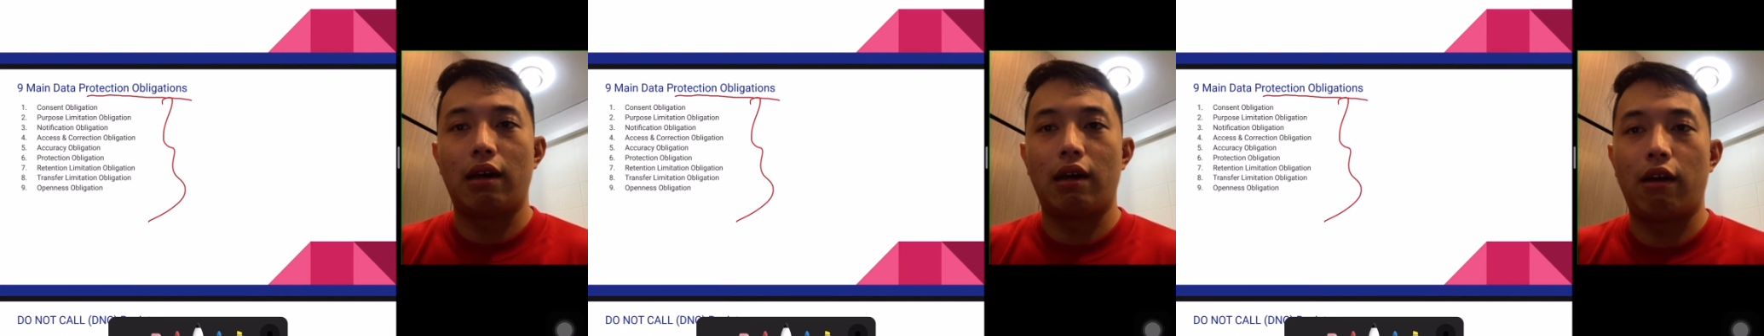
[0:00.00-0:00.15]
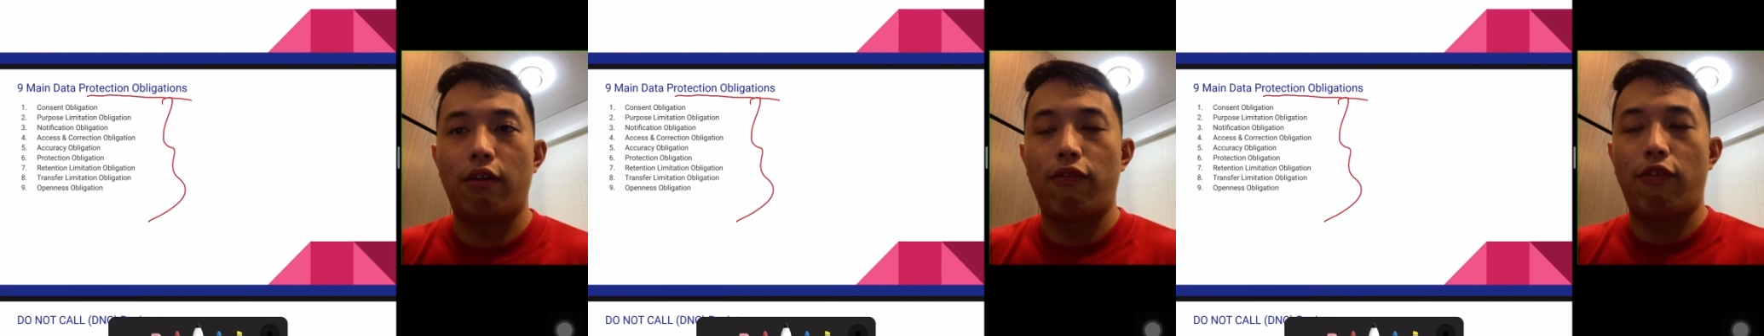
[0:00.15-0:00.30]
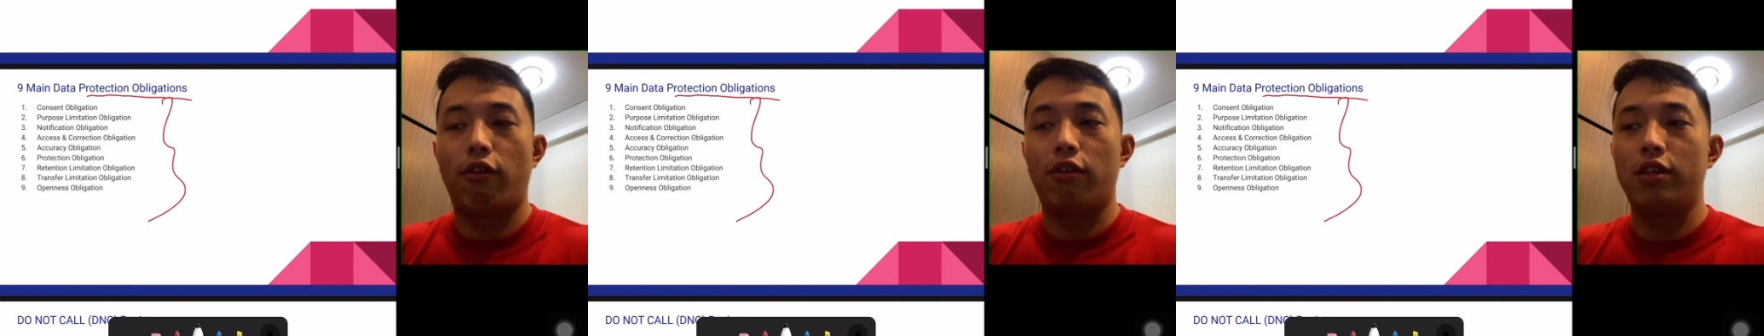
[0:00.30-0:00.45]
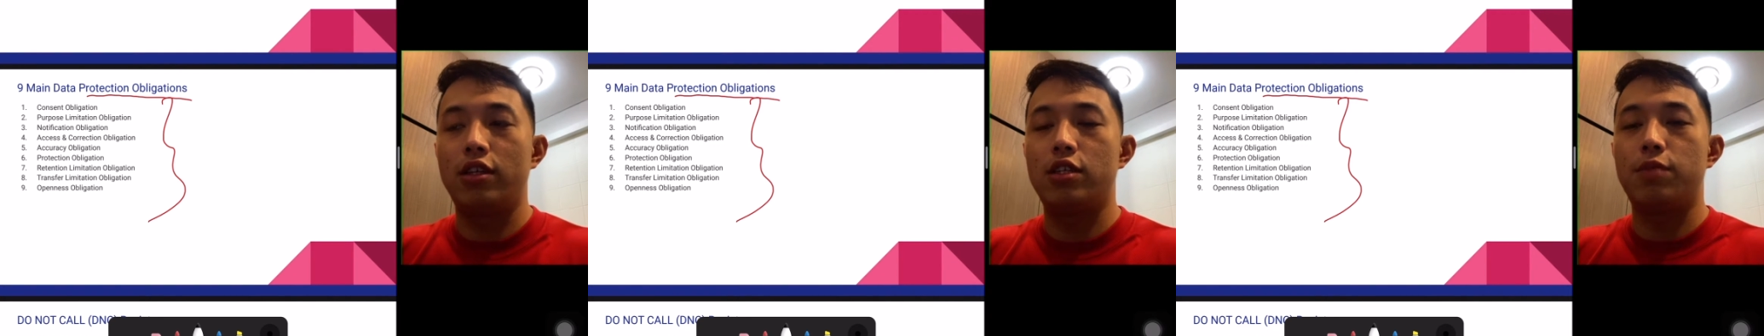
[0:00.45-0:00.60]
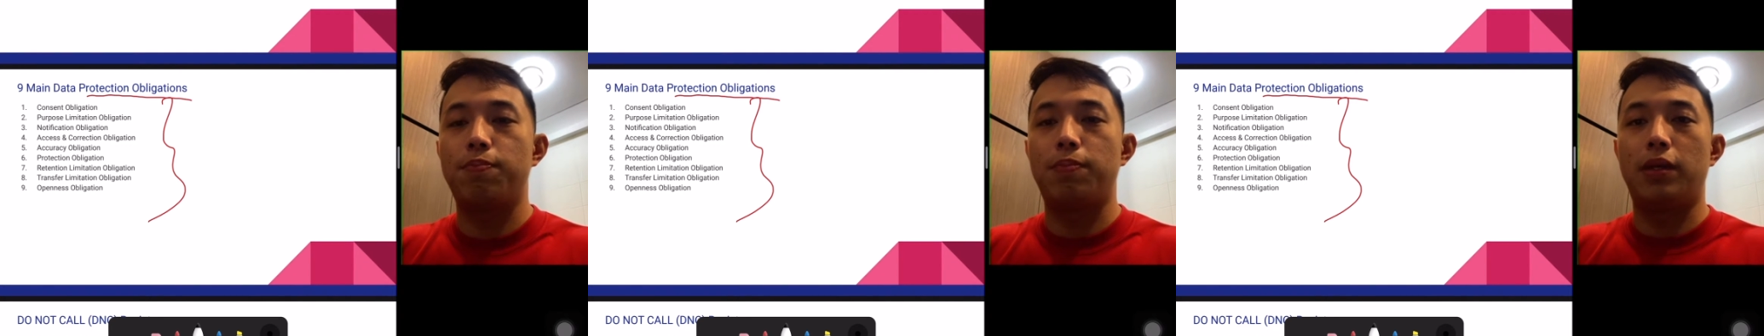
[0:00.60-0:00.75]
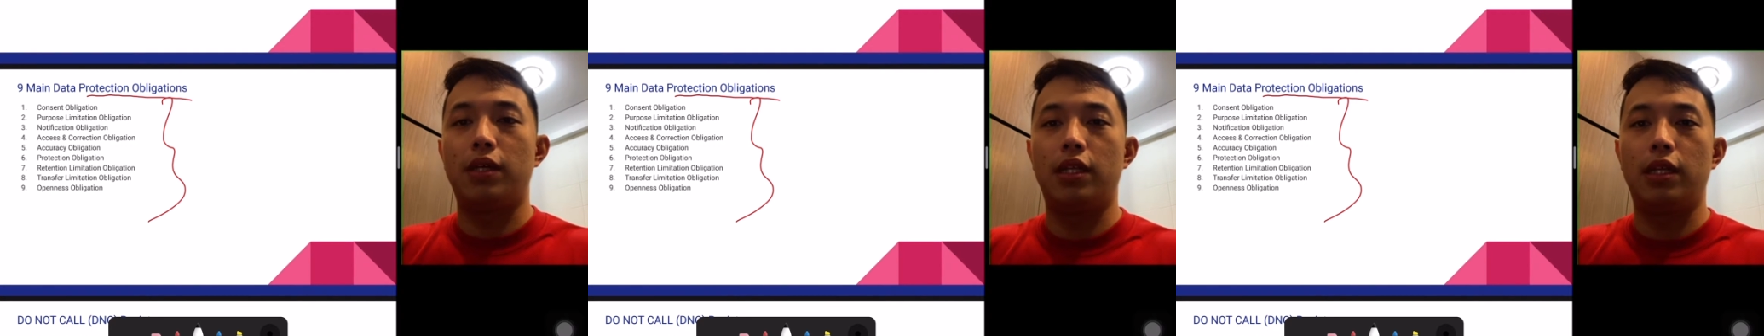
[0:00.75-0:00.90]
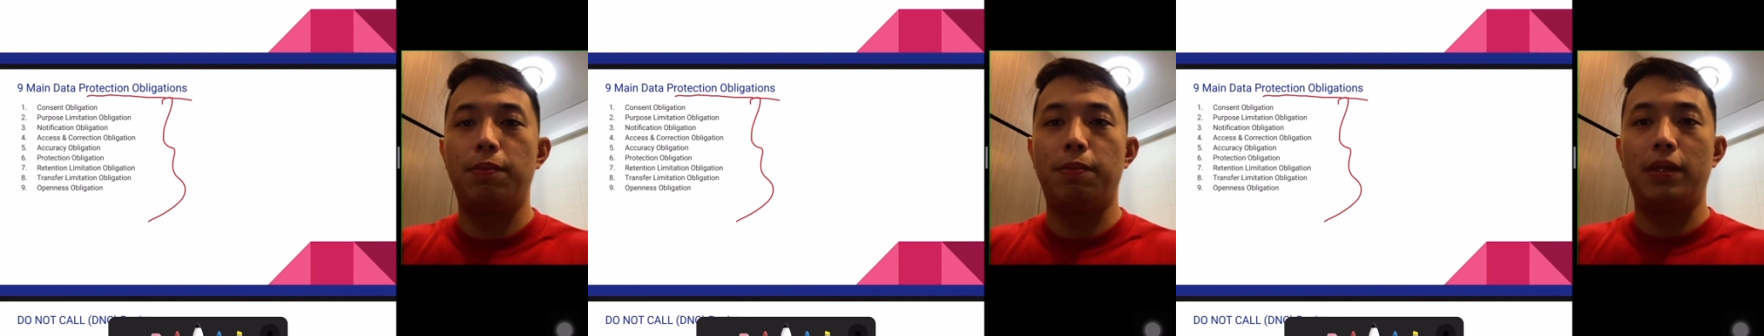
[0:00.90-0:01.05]
for this
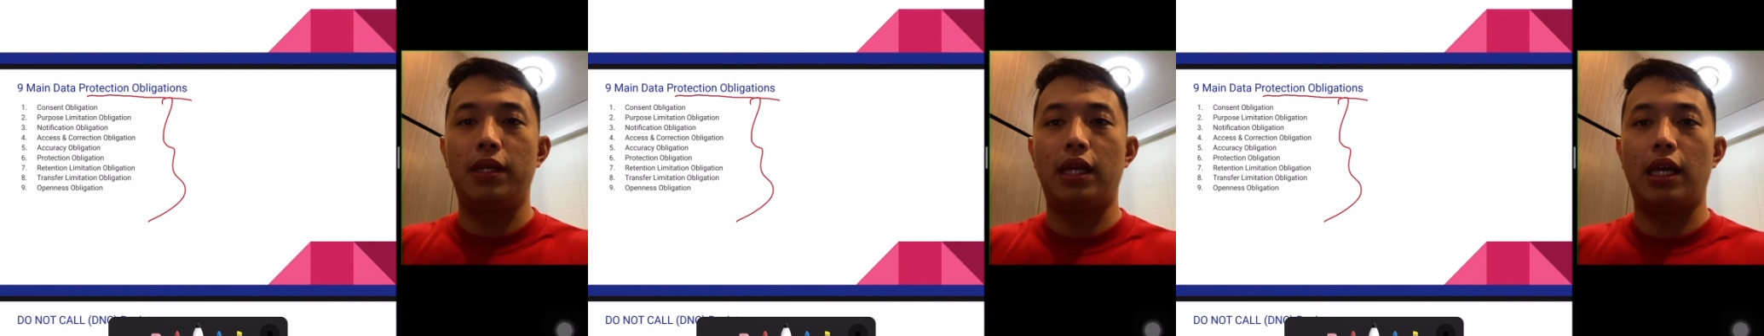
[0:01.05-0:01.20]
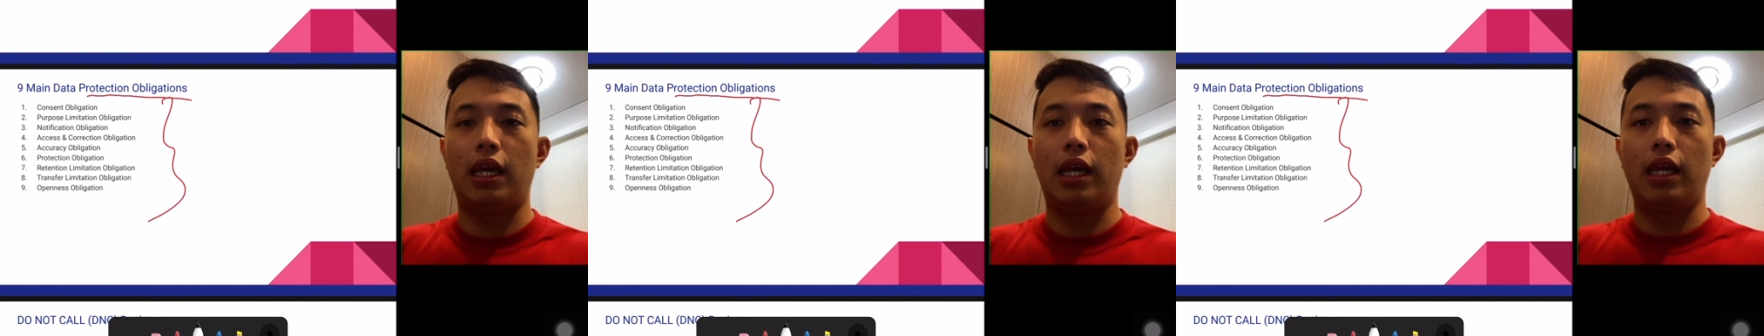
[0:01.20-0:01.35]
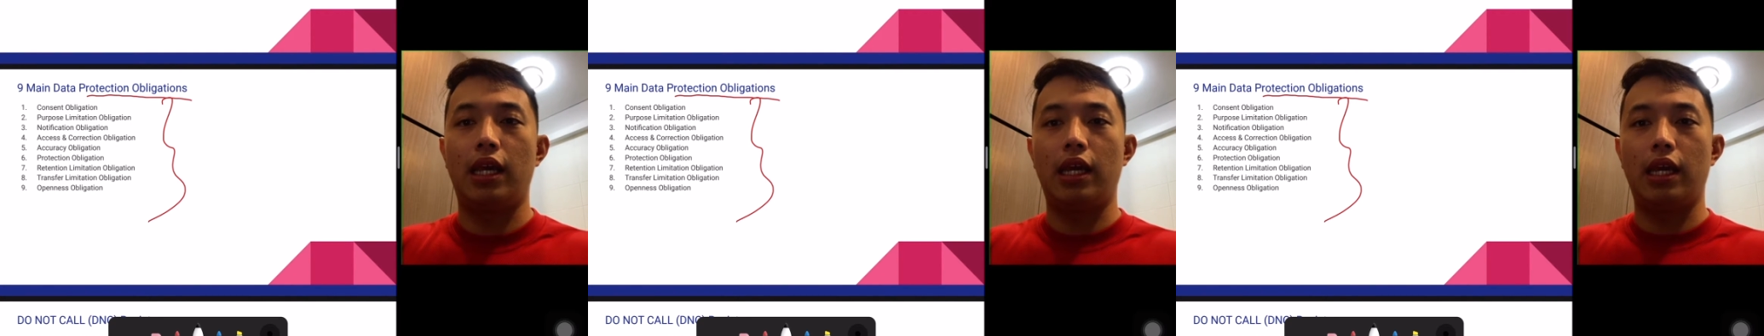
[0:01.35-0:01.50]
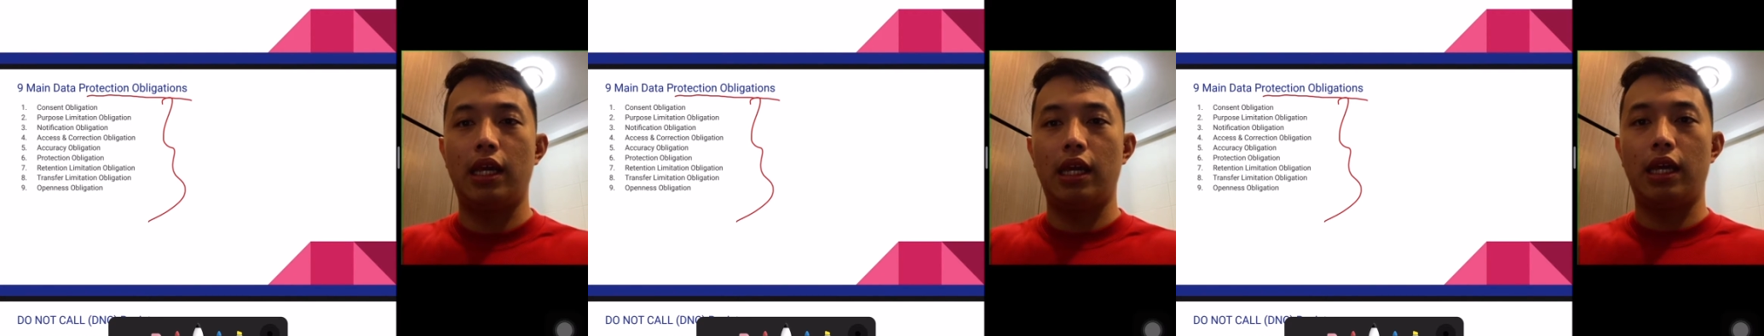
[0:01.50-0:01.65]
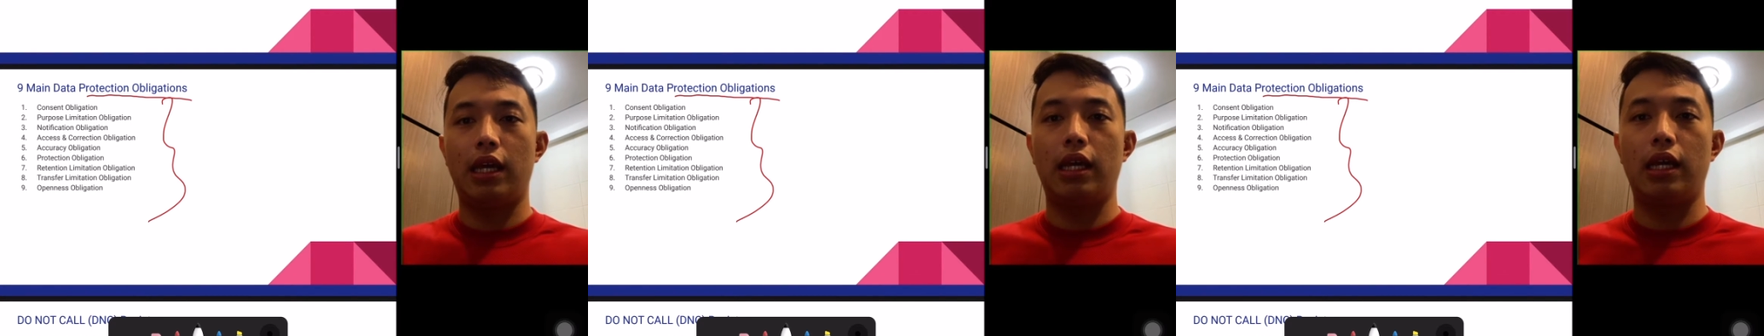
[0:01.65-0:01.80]
PDPA.